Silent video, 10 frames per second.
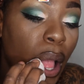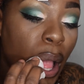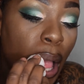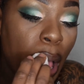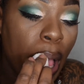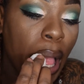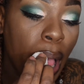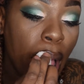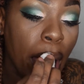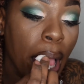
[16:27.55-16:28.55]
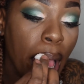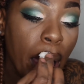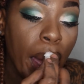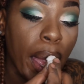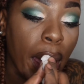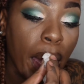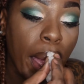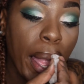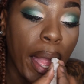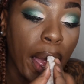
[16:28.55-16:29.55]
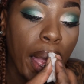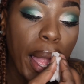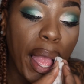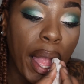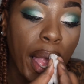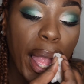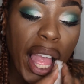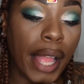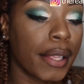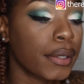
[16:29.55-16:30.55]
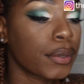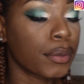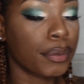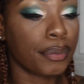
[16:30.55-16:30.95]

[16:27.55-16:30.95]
with what's left of the brown eyeshadow and the mixed